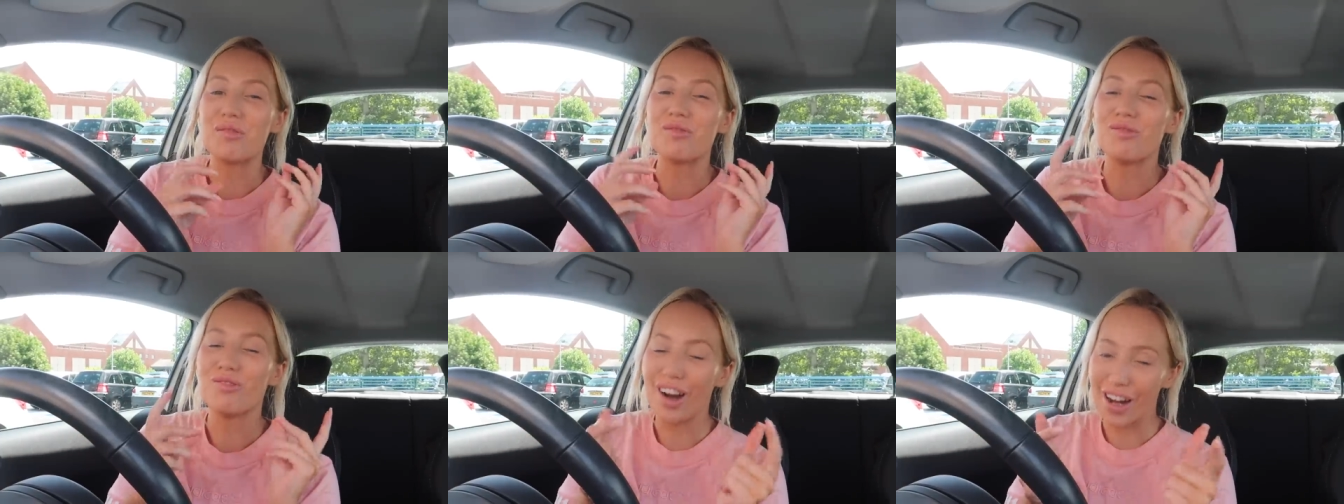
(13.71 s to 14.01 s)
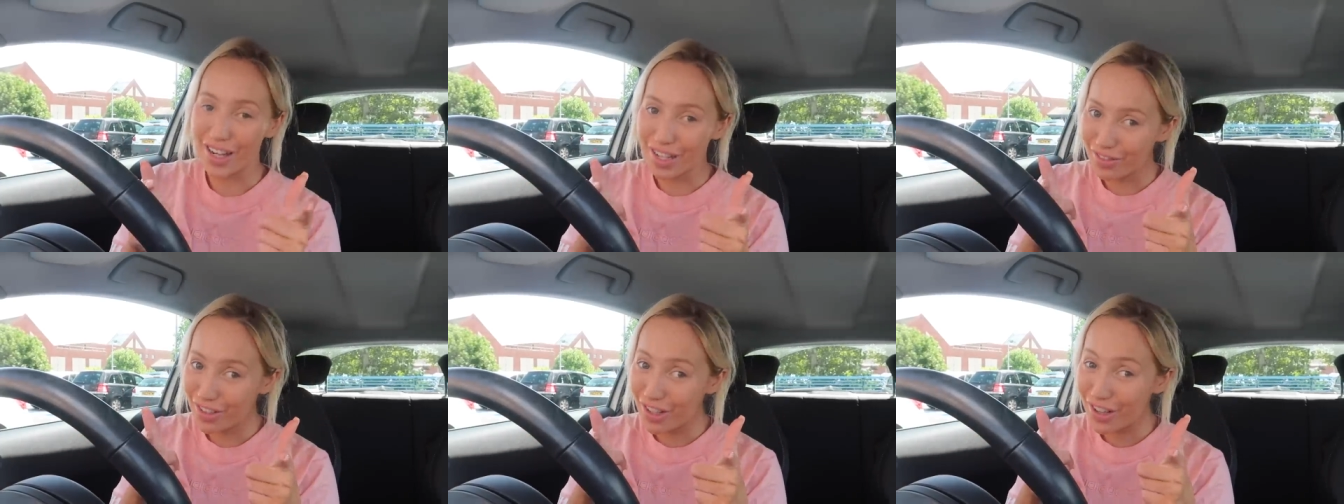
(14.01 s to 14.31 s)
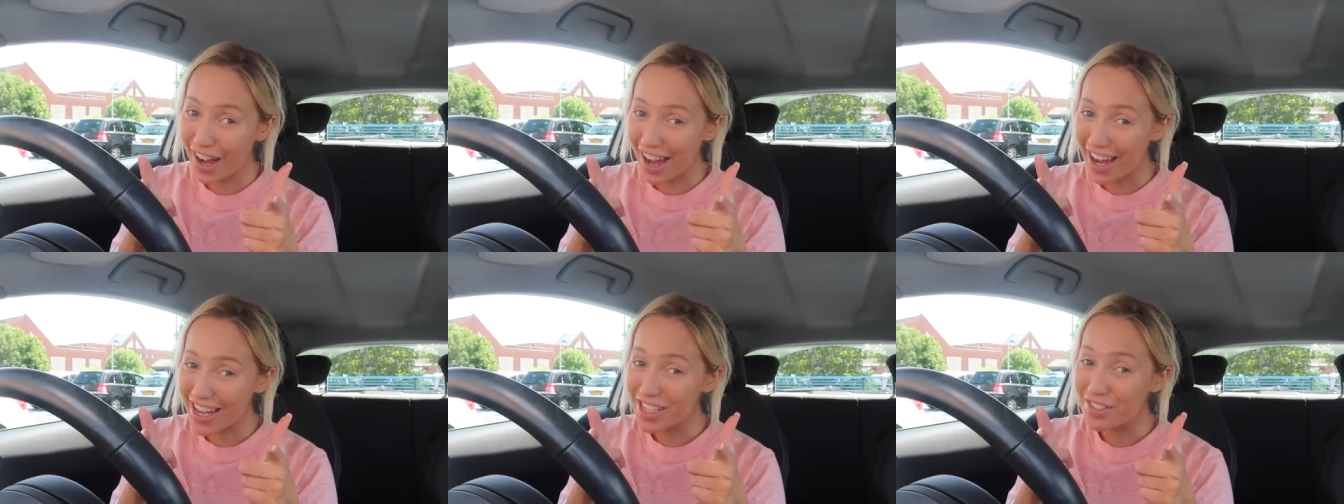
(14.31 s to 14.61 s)
one of your
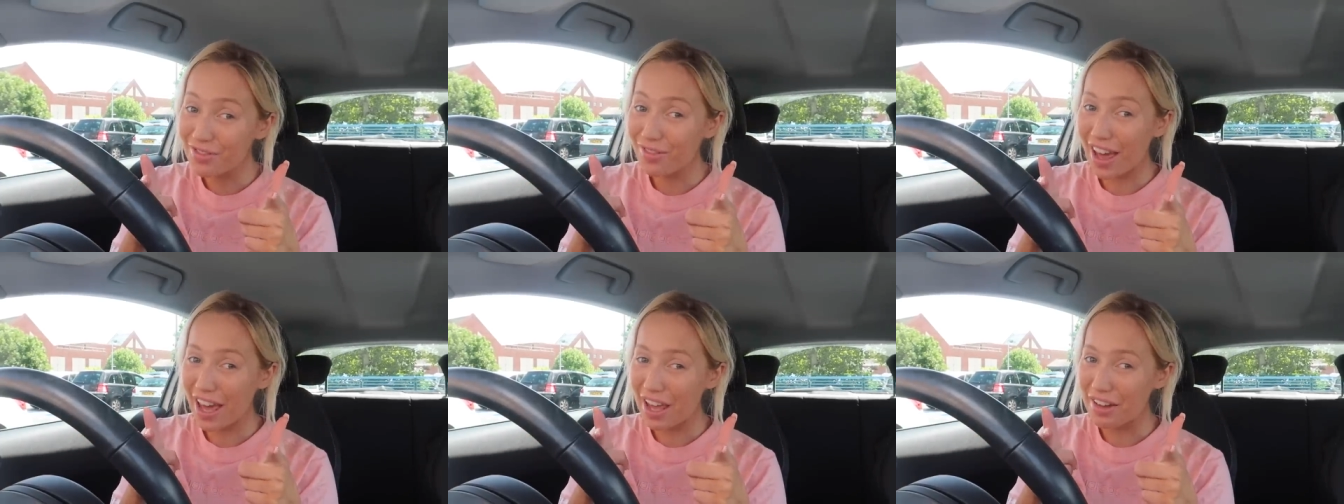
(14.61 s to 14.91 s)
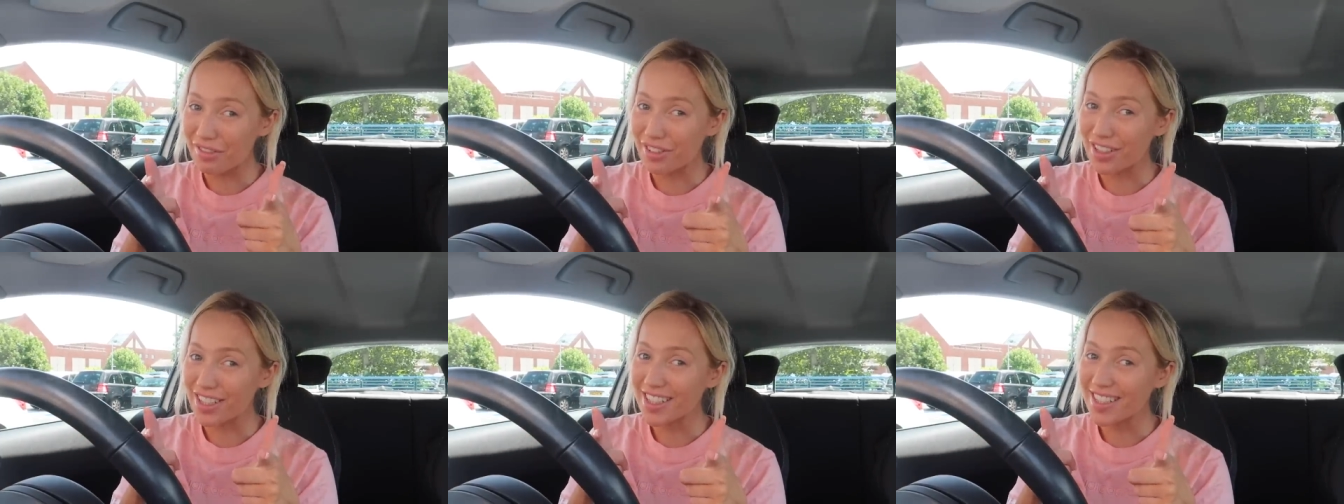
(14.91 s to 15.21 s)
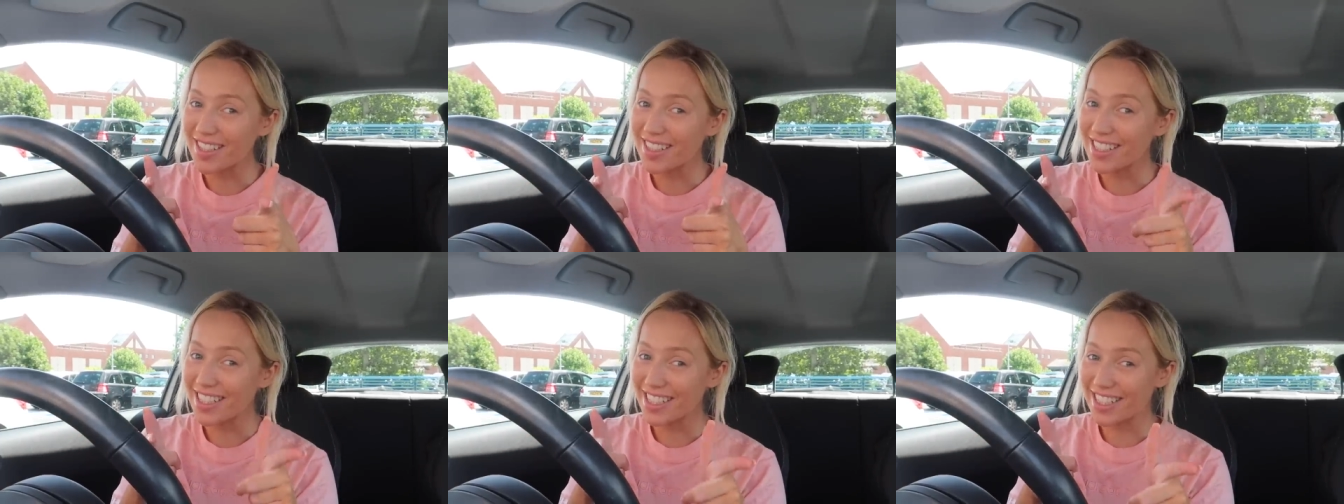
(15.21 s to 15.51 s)
guys
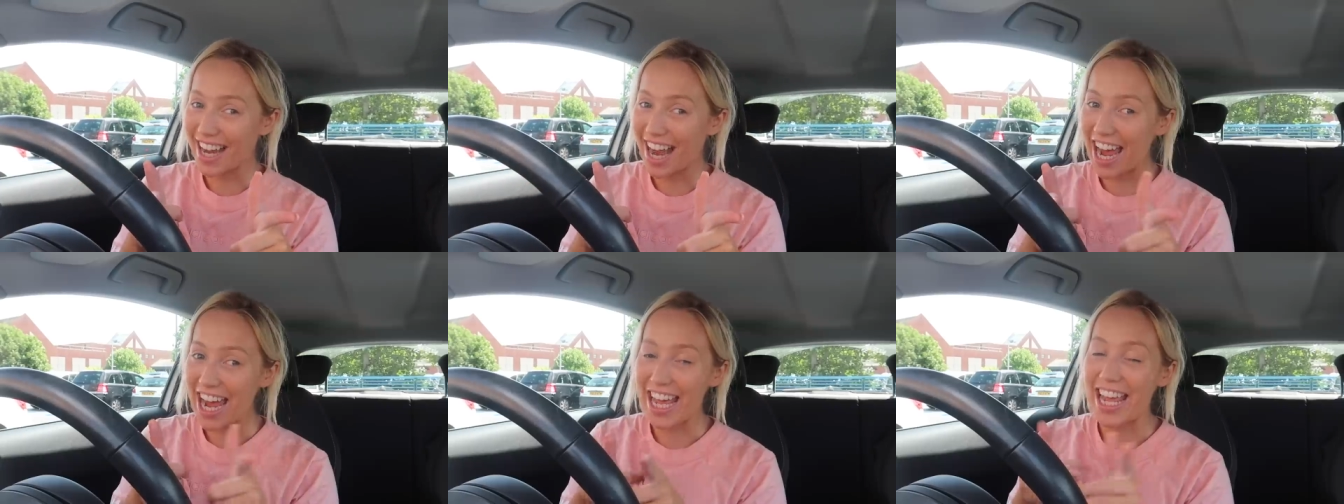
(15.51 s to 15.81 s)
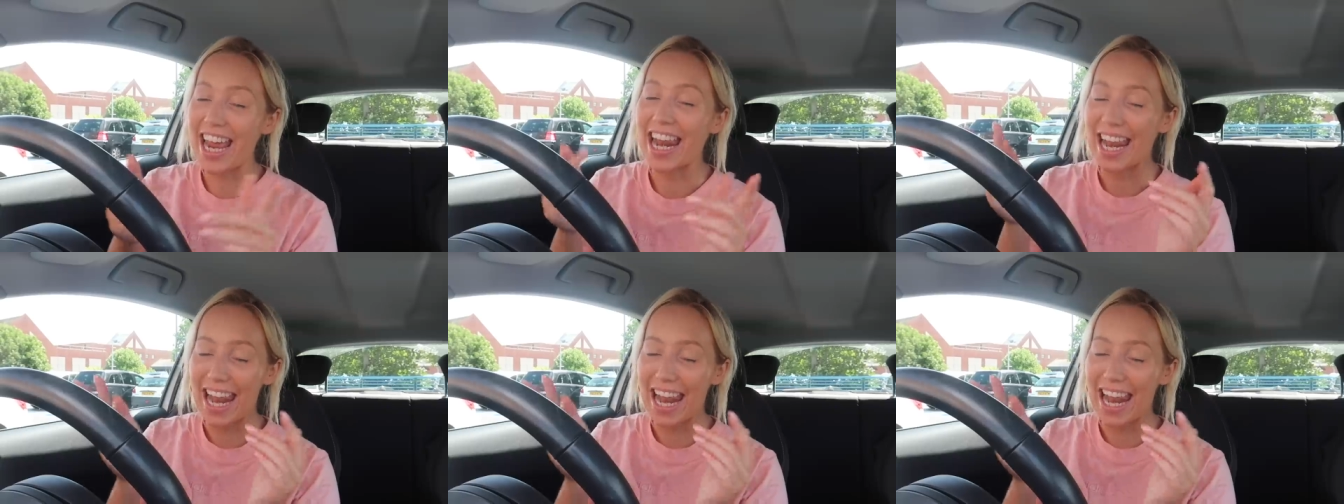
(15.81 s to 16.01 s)
favorites today